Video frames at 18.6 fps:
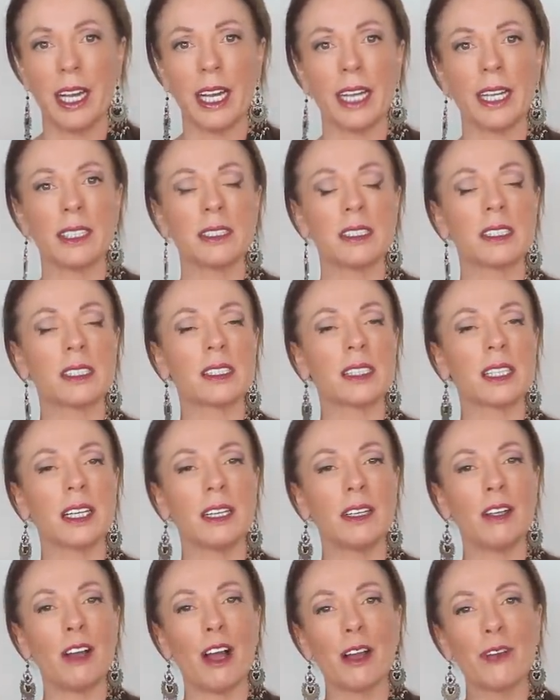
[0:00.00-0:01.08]

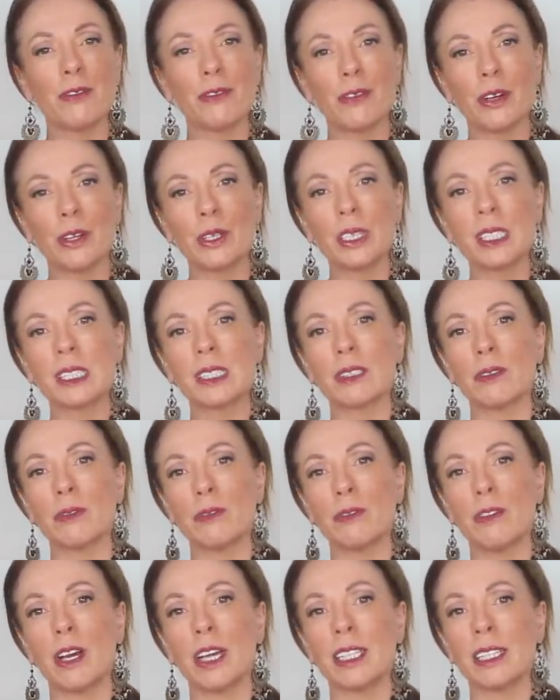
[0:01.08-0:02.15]
Instead, I focused on
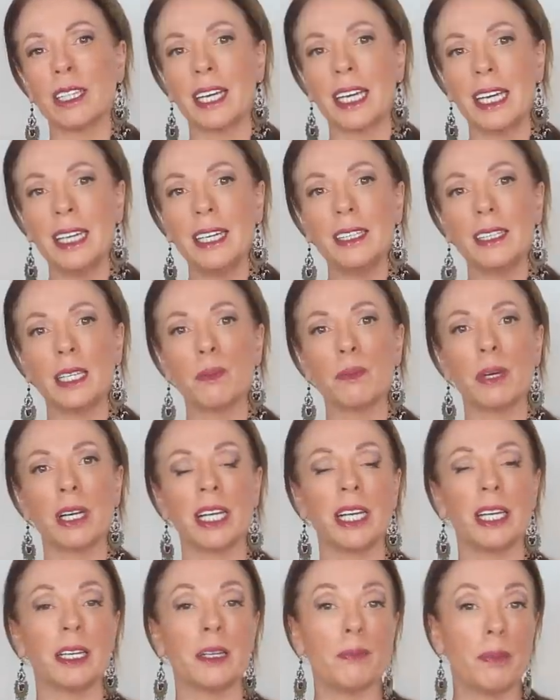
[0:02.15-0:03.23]
finally healing my
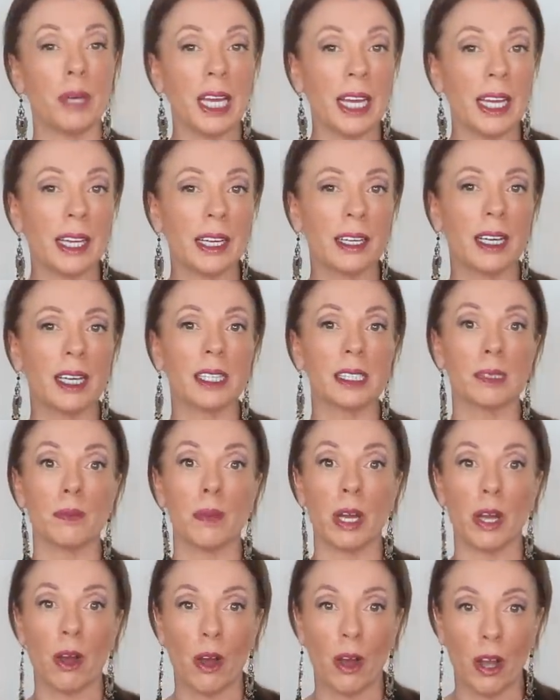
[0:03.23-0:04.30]
inner being as
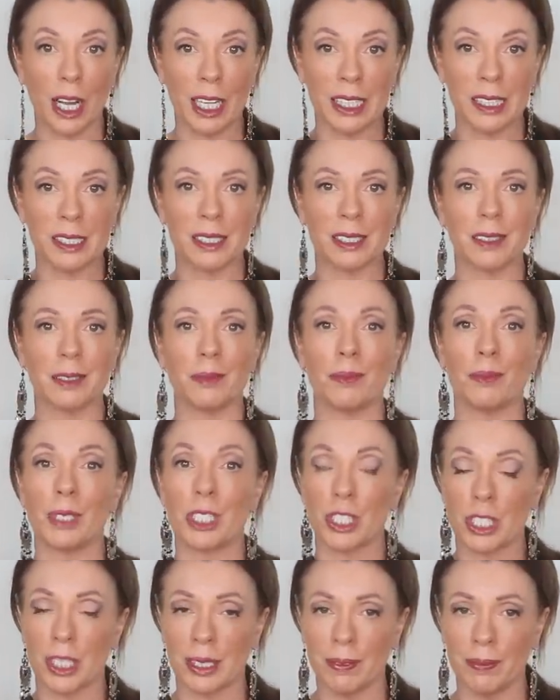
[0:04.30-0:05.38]
my highest
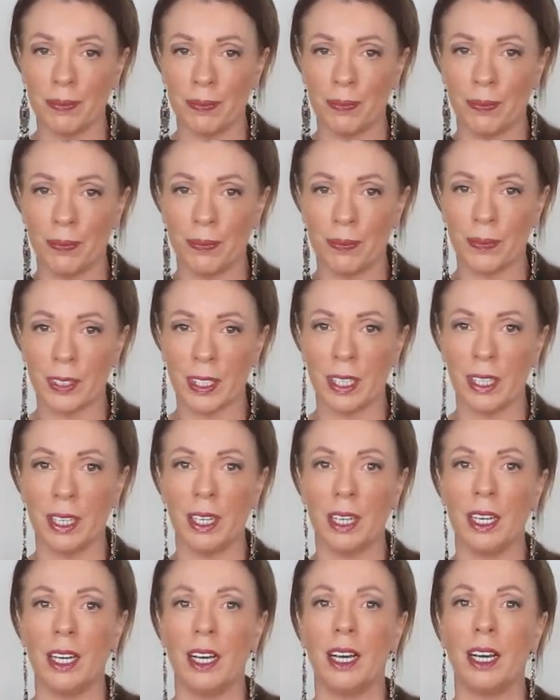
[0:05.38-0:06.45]
mission.
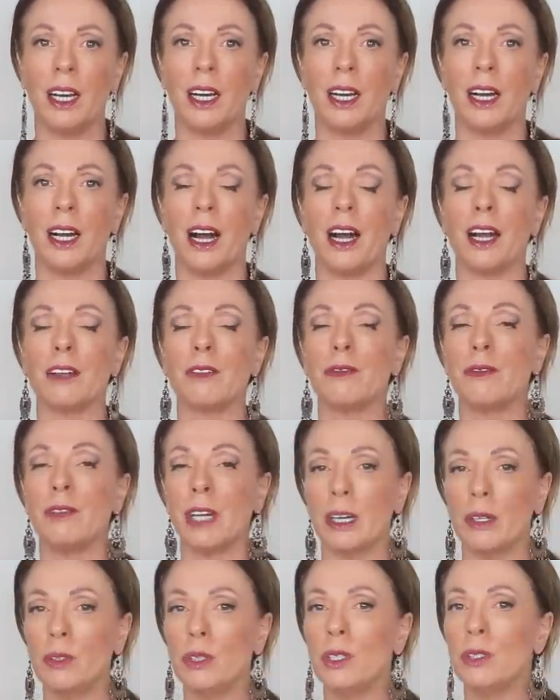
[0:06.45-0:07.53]
I
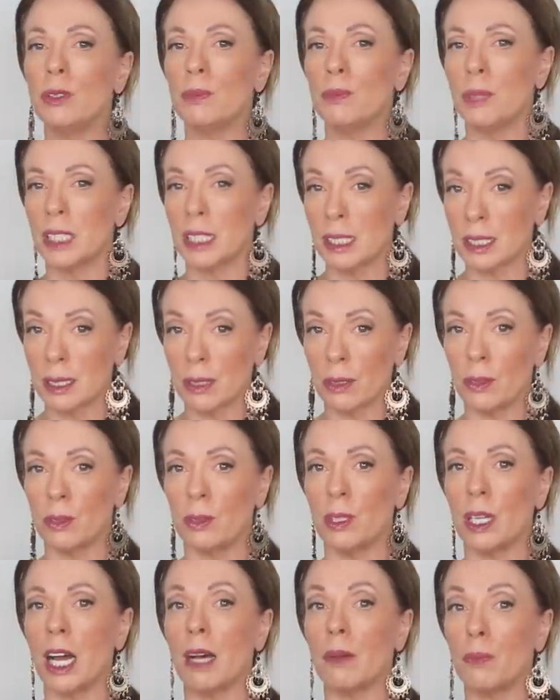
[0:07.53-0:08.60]
valued my
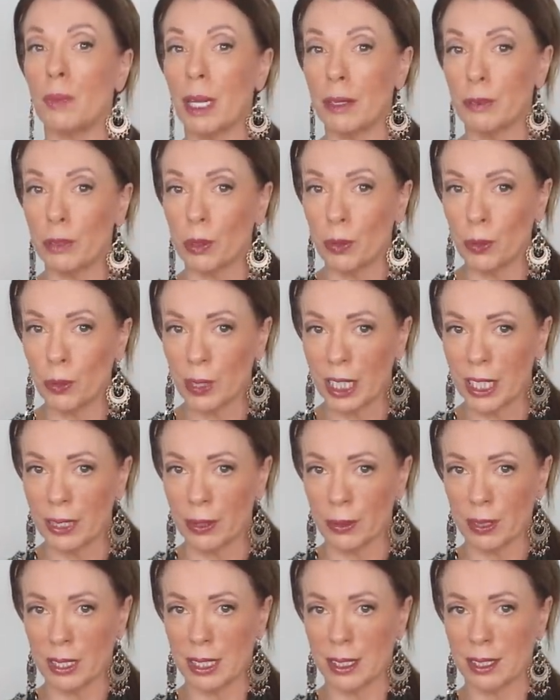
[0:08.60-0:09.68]
soul above all
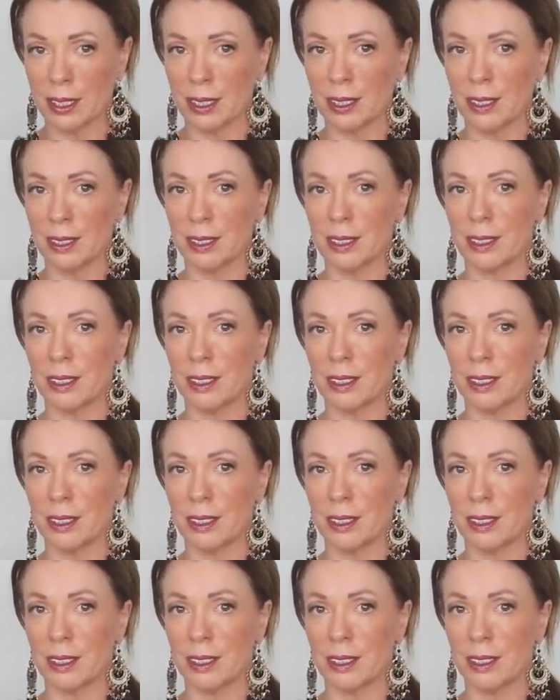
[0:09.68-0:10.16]
else.